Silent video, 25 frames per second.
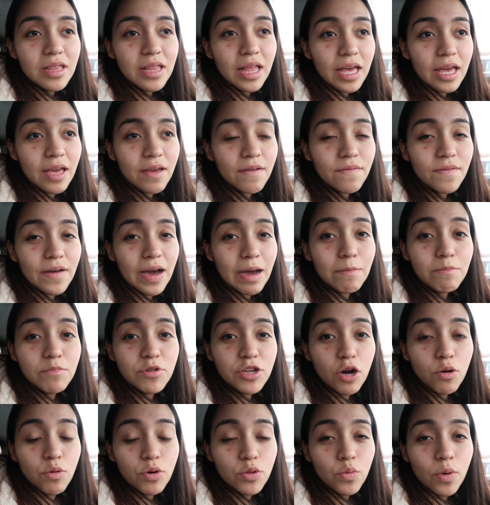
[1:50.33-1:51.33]
like, if I'm
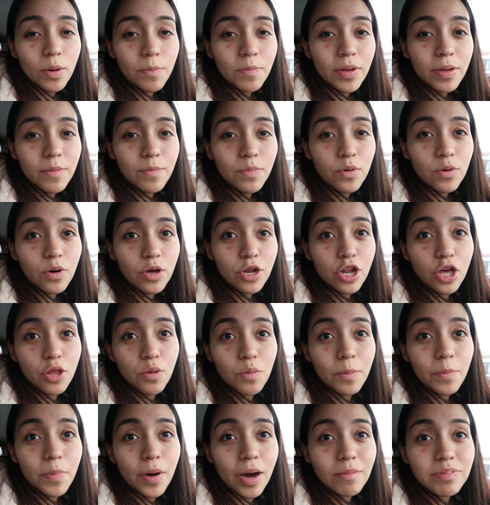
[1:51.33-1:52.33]
done with one pimple,
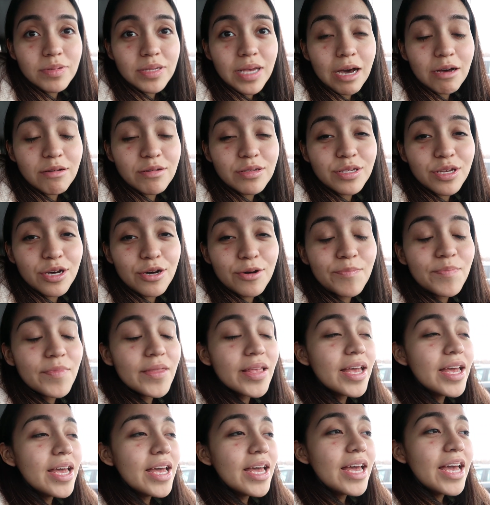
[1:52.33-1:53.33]
another one pops out. So,
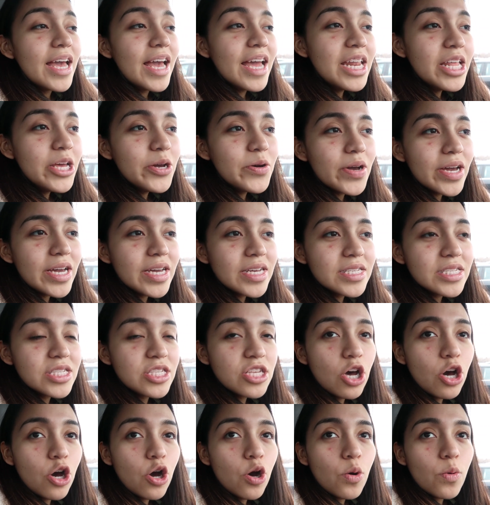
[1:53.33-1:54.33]
anyway,
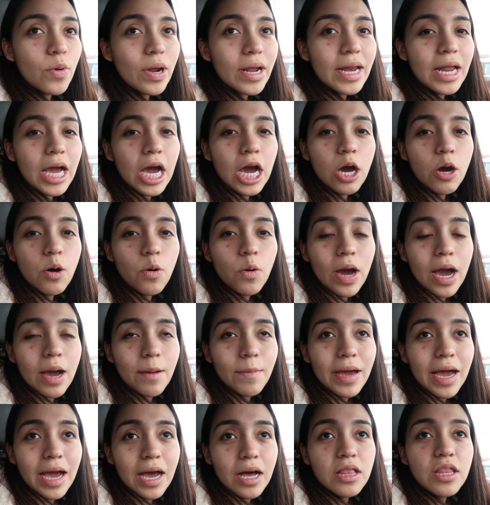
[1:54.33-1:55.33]
so right now
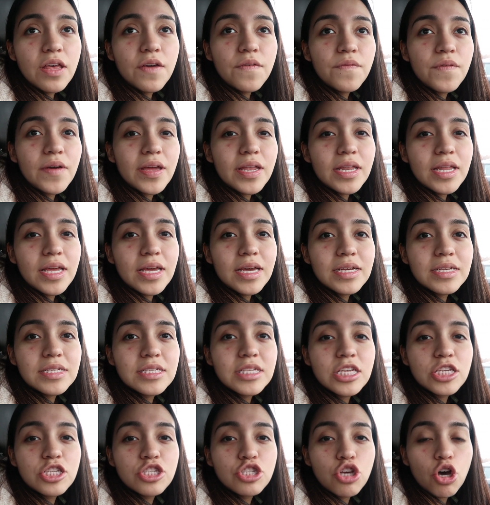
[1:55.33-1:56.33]
I'm at LA
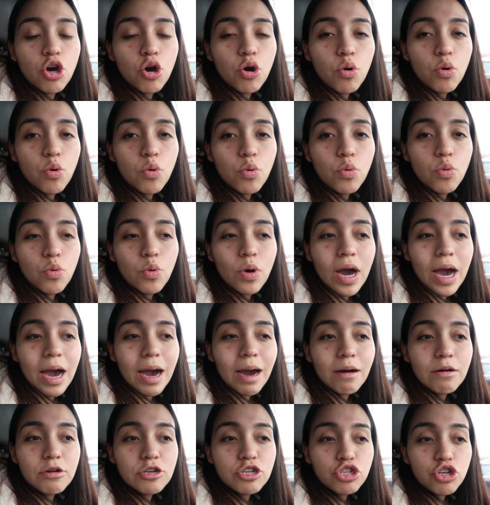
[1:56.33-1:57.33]
Fitness, so
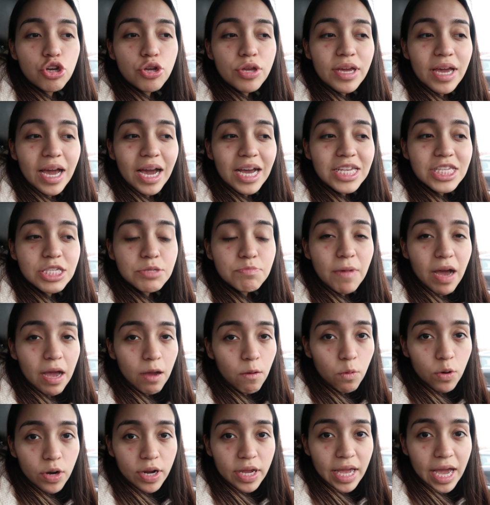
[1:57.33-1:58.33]
I'll show you guys
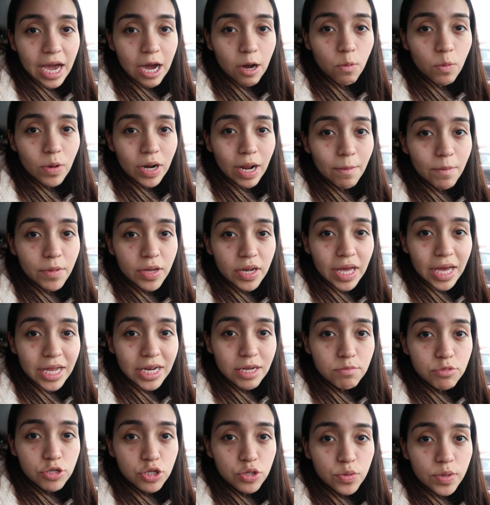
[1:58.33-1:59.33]
my workout, what I'm gonna
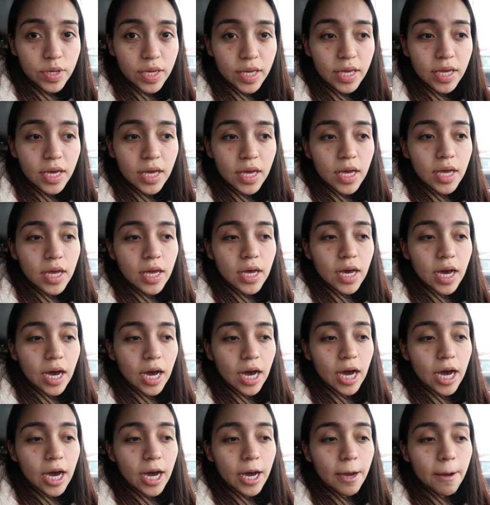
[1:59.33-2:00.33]
end up doing,
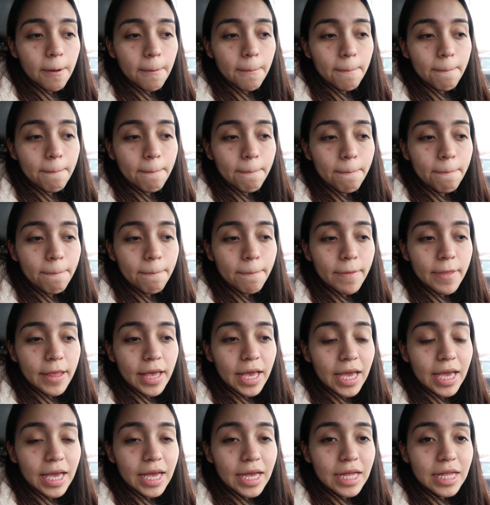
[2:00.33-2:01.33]

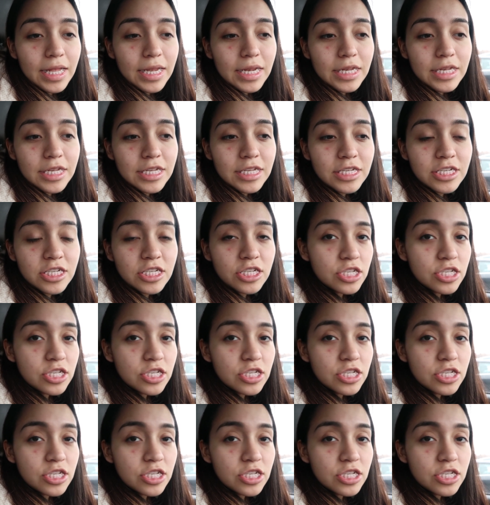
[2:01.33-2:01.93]
and